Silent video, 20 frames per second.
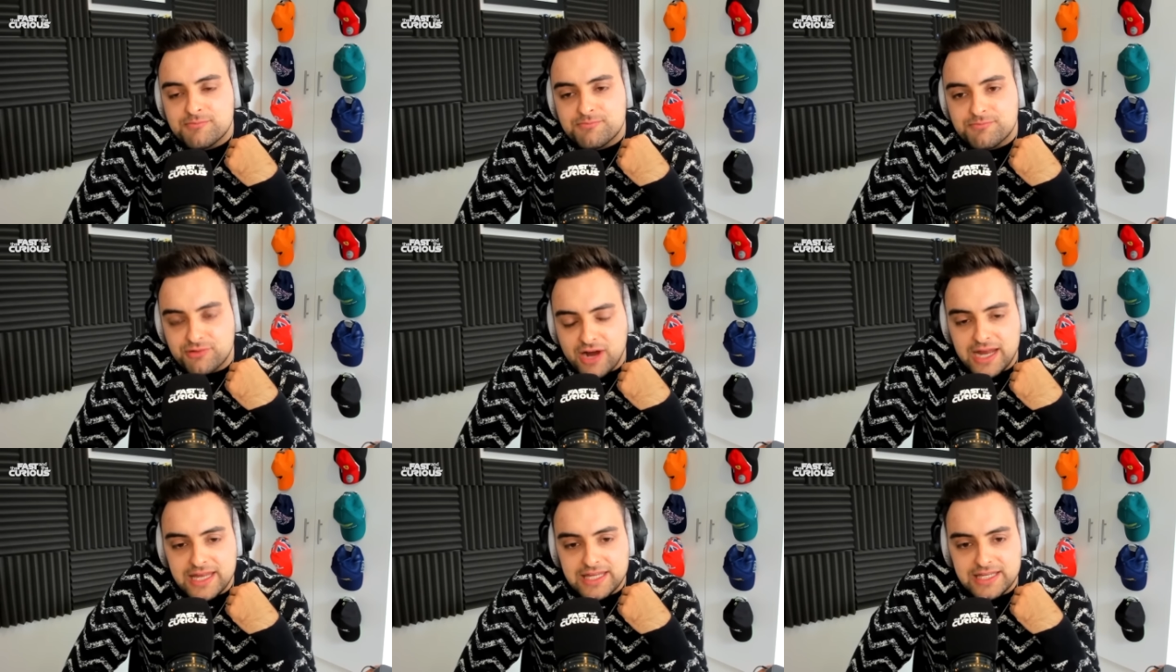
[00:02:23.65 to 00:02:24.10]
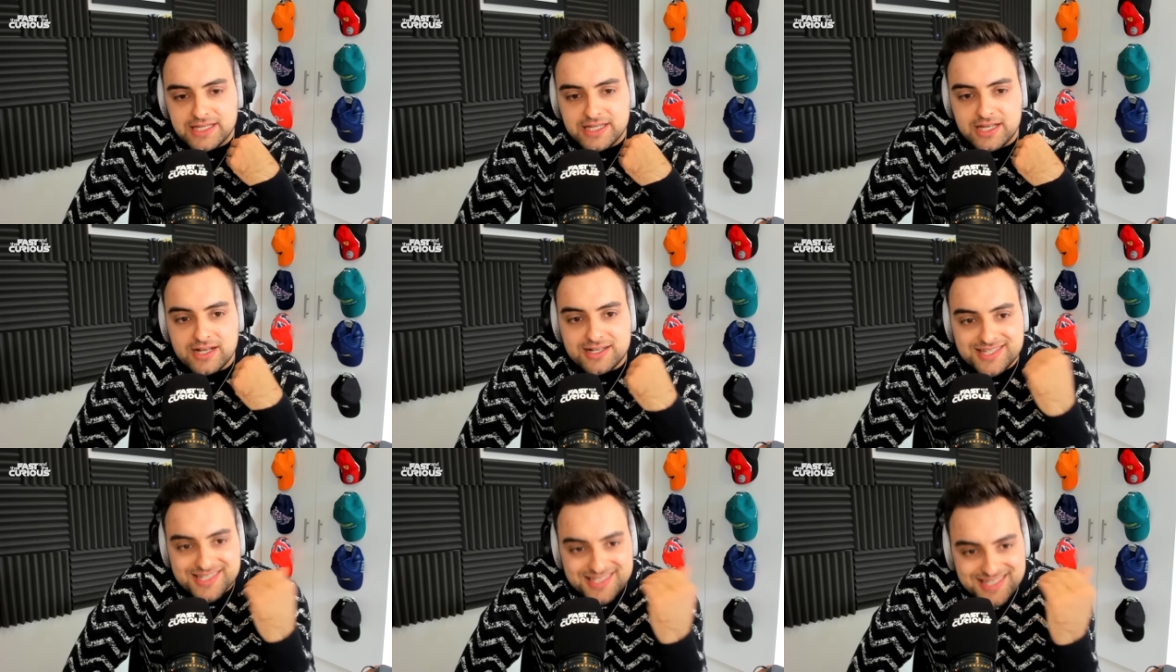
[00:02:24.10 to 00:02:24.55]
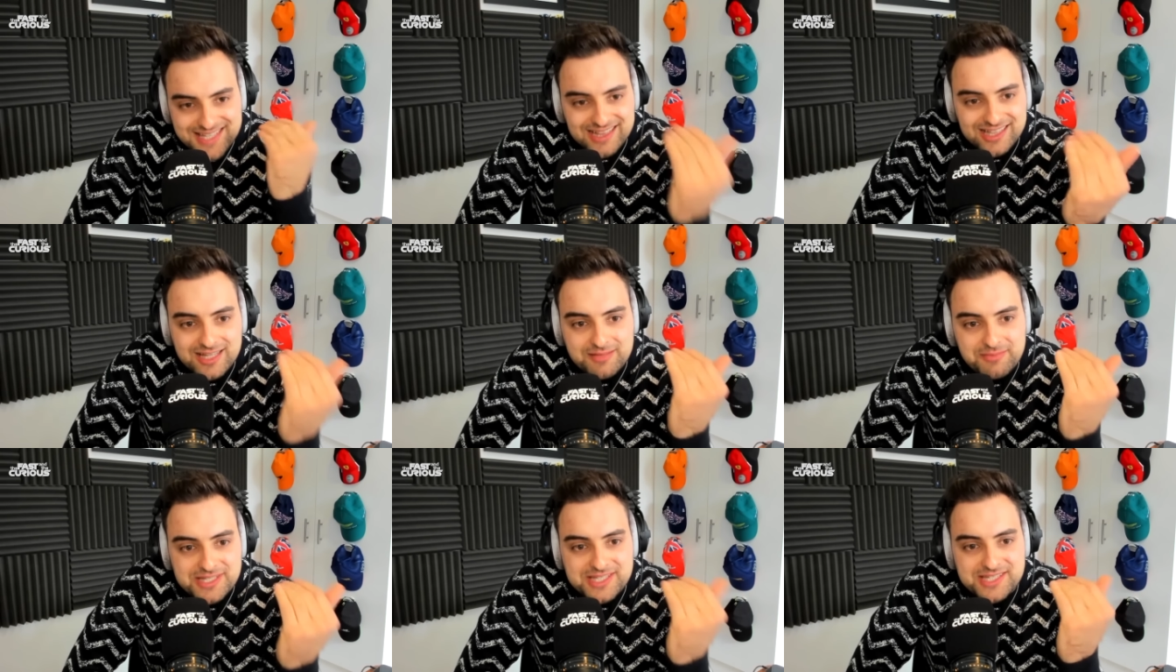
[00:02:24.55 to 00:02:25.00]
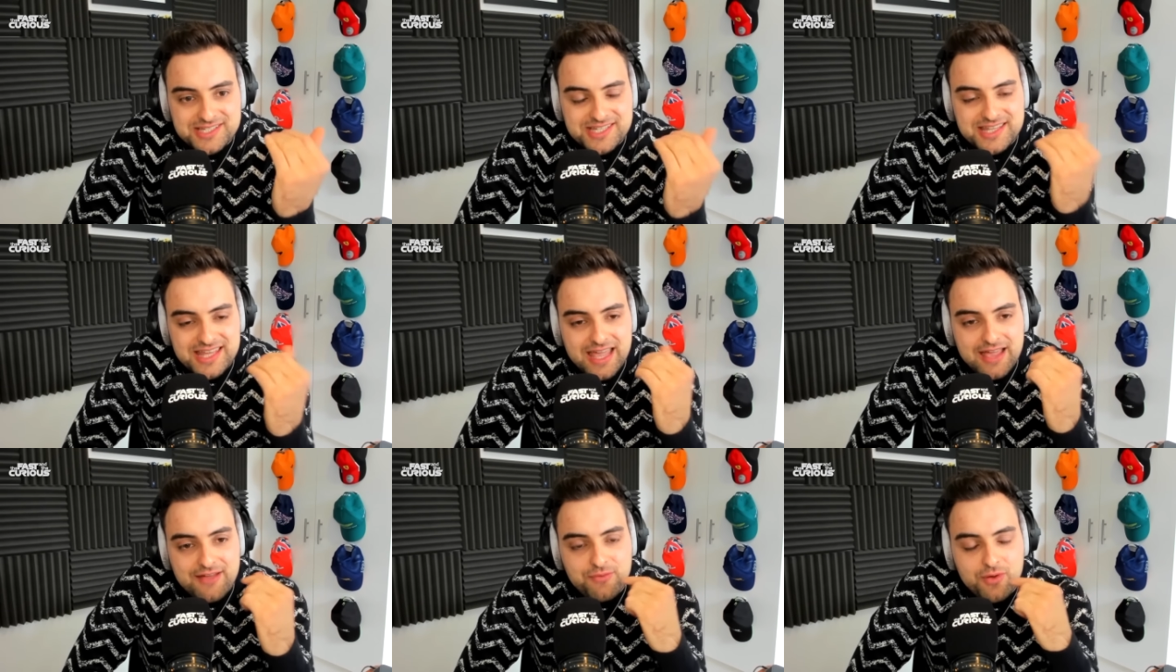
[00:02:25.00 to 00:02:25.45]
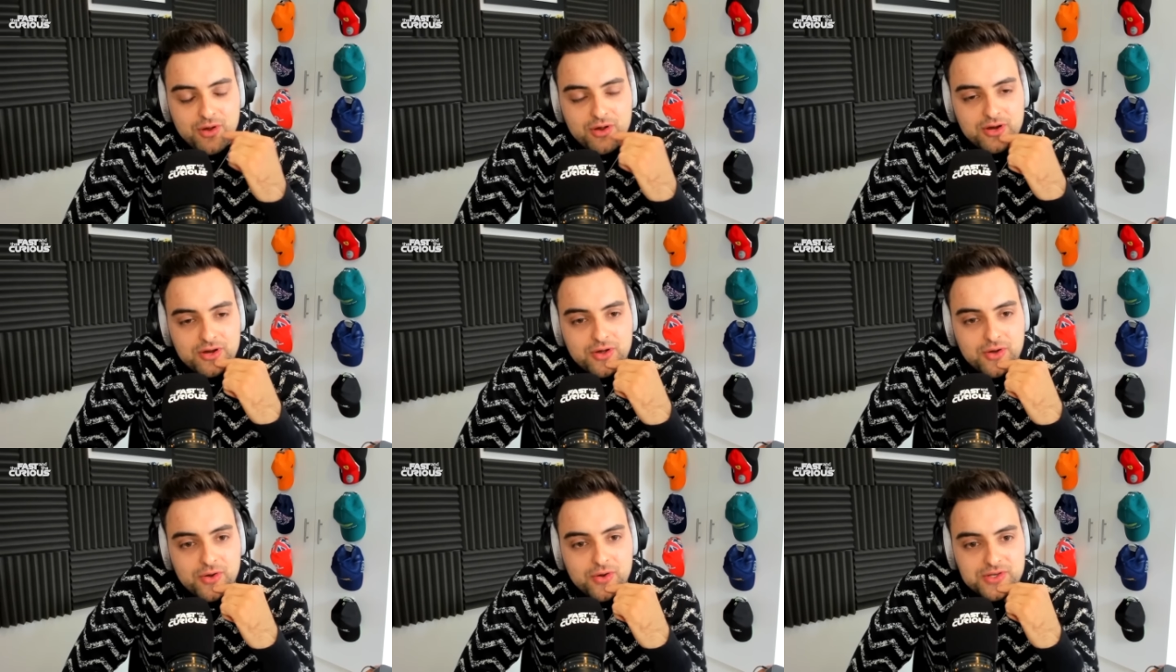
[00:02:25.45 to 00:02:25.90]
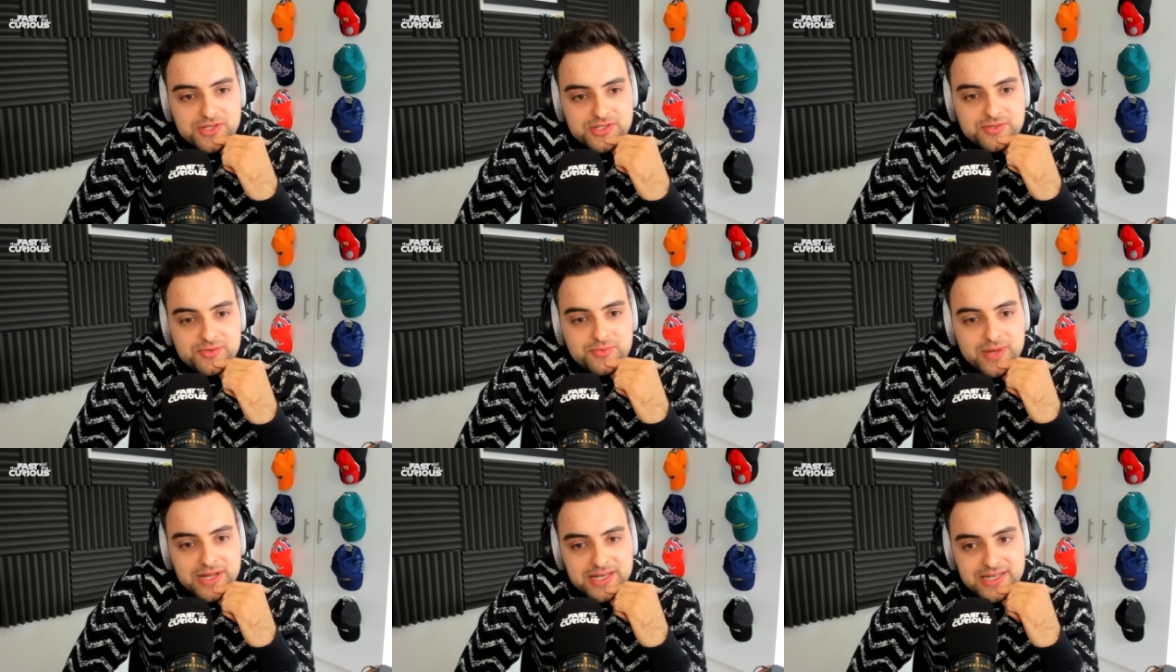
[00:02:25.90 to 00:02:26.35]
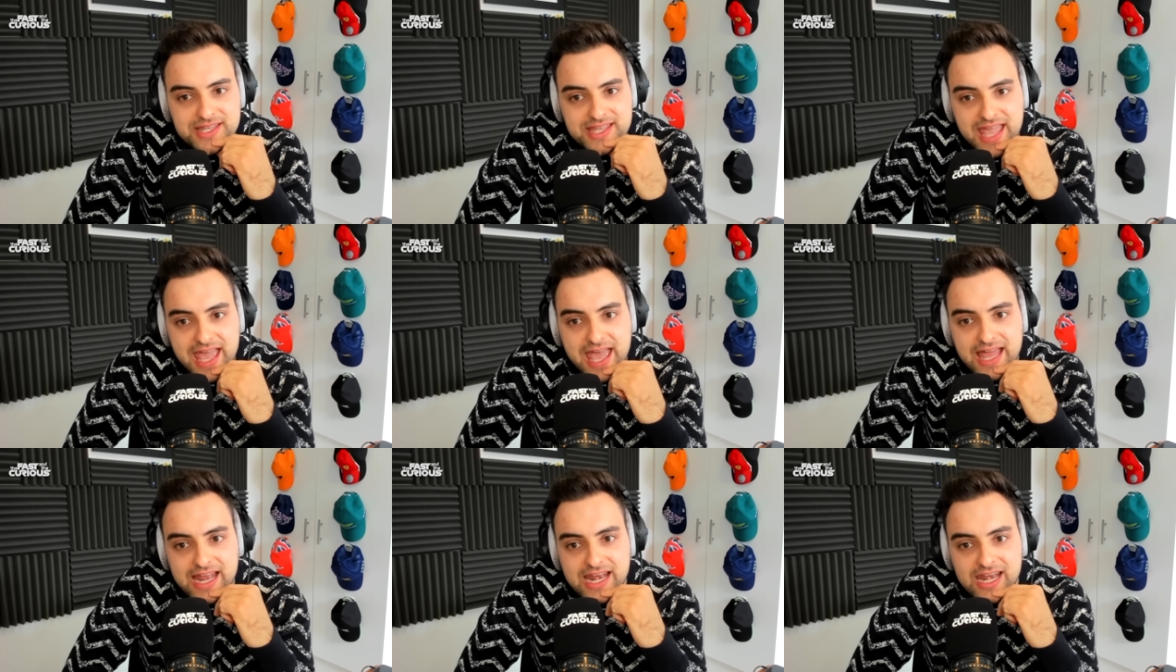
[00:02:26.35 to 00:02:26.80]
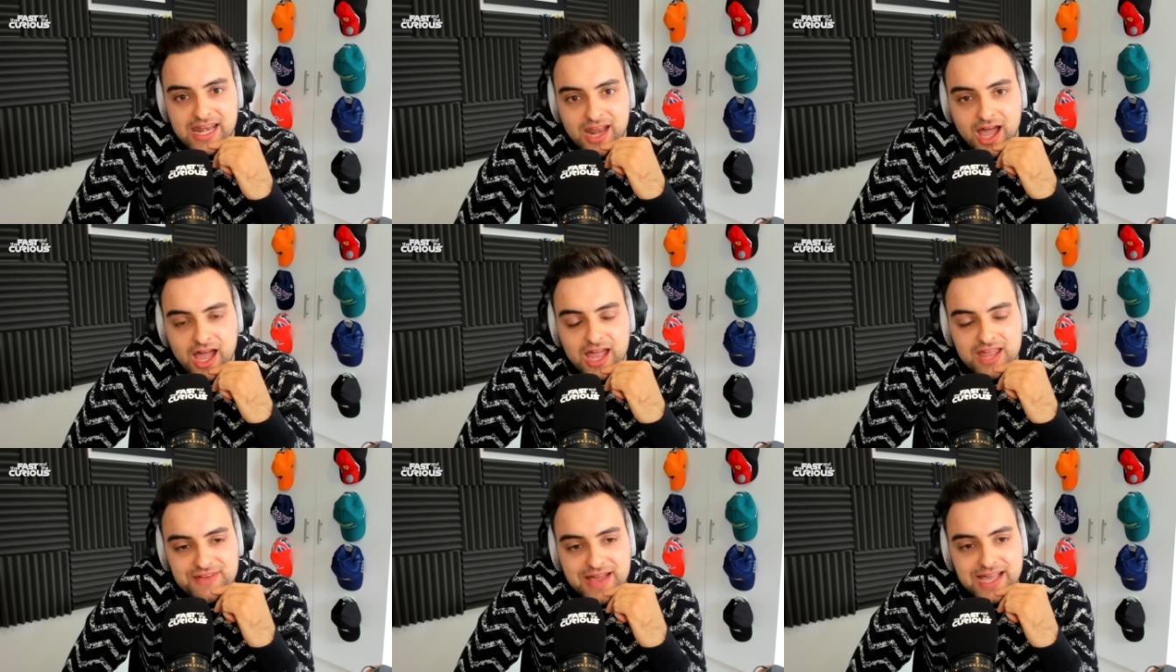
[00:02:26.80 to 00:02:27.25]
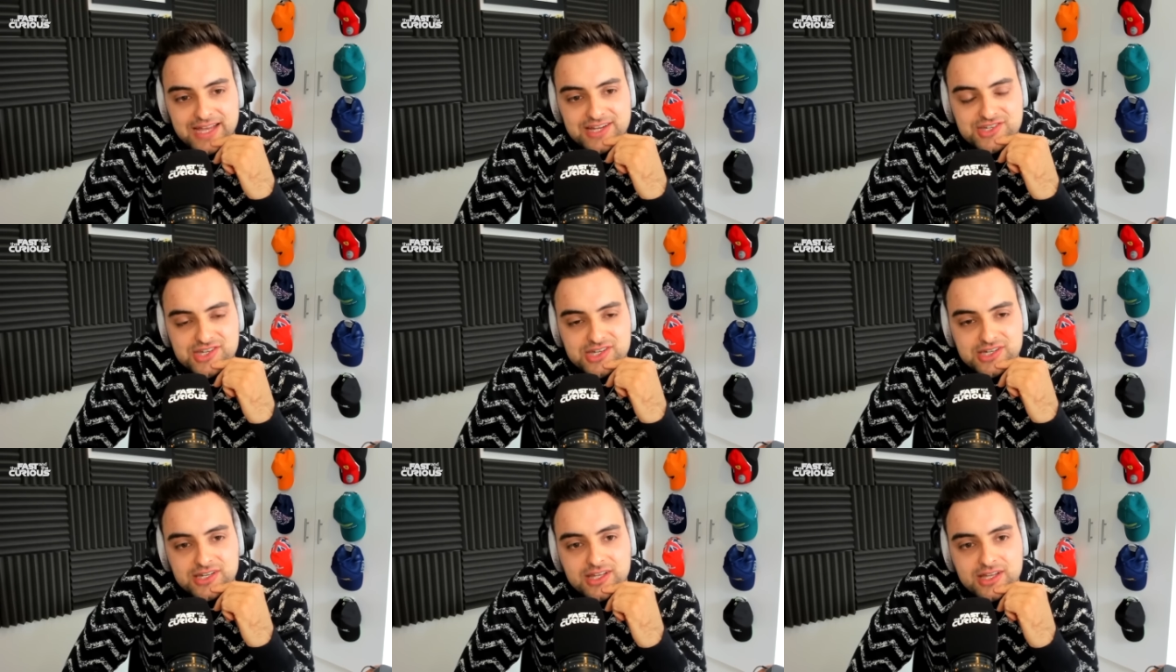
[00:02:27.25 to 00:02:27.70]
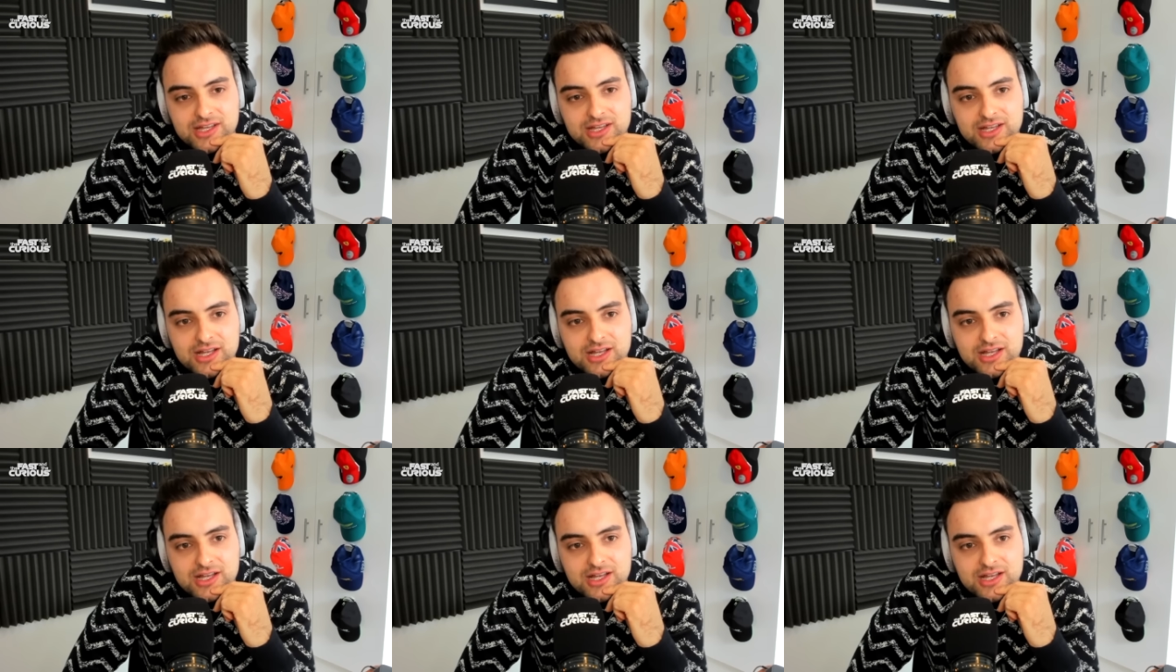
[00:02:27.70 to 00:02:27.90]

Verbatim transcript: break, are still committed to the F1 cause when you get live action